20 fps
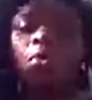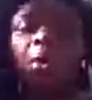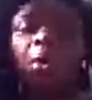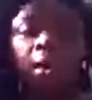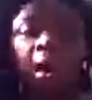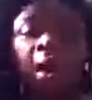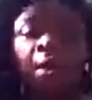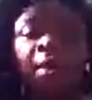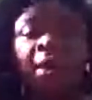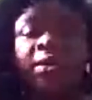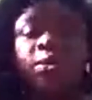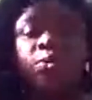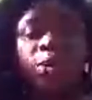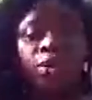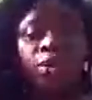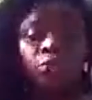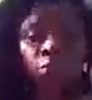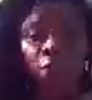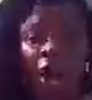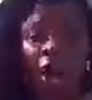on that now. That's
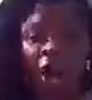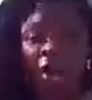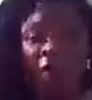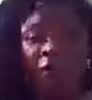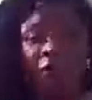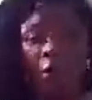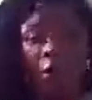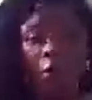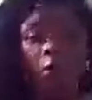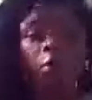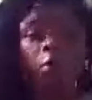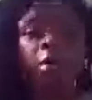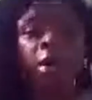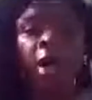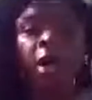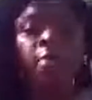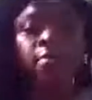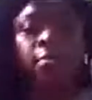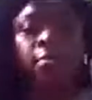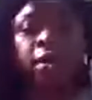why you have the whole
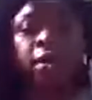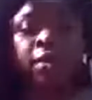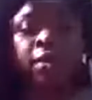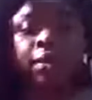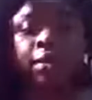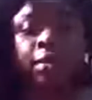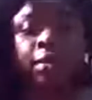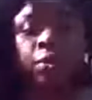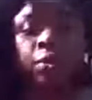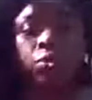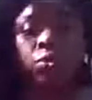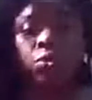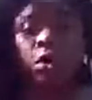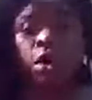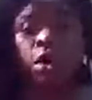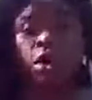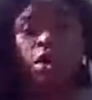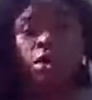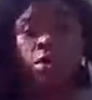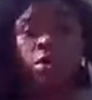nine months is to
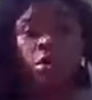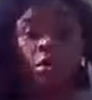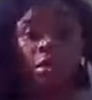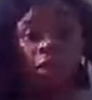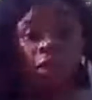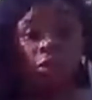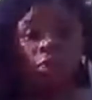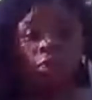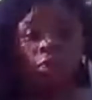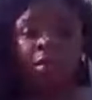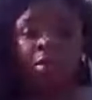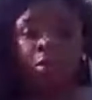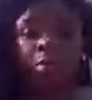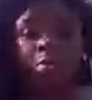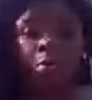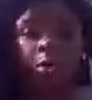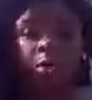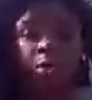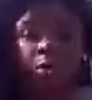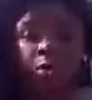deal with a lot
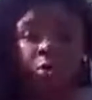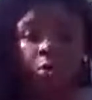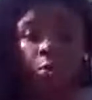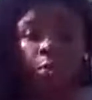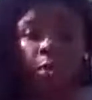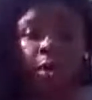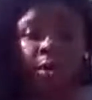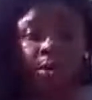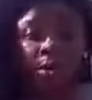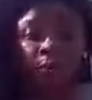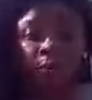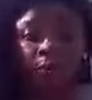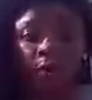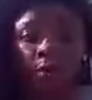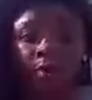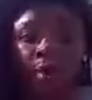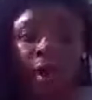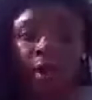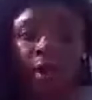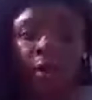of the interpersonal
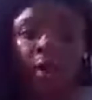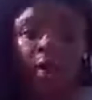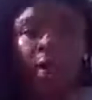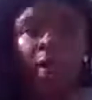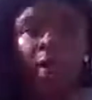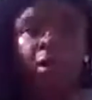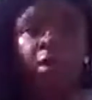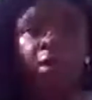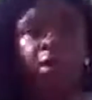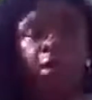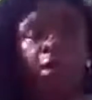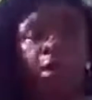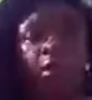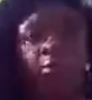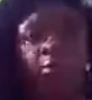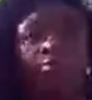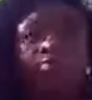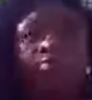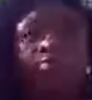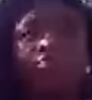parts of your body
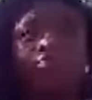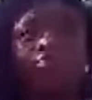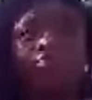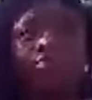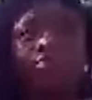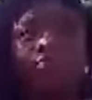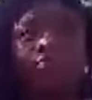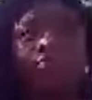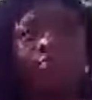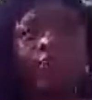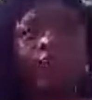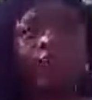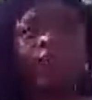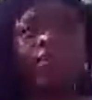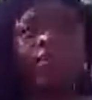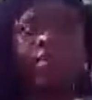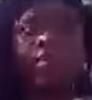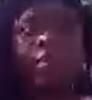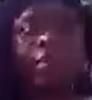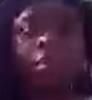um,
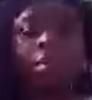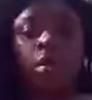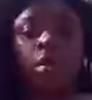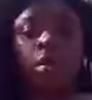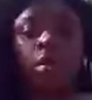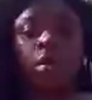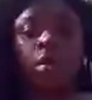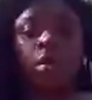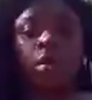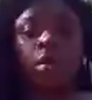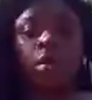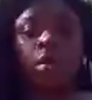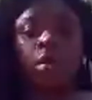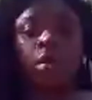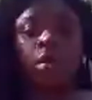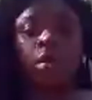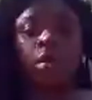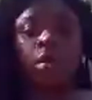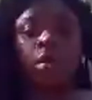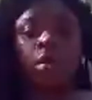to heal any past
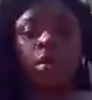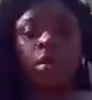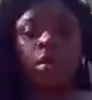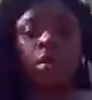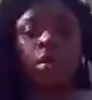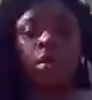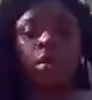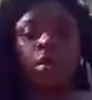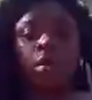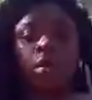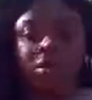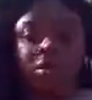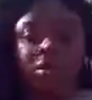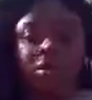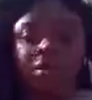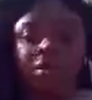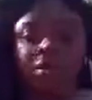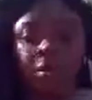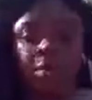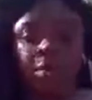hurts that may
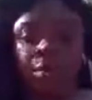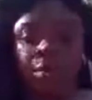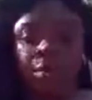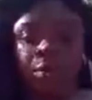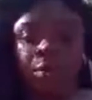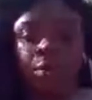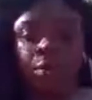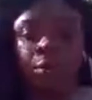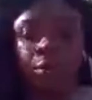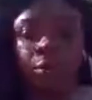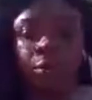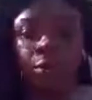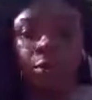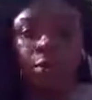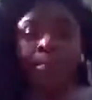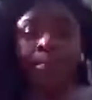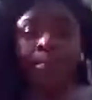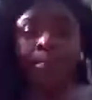interfere with you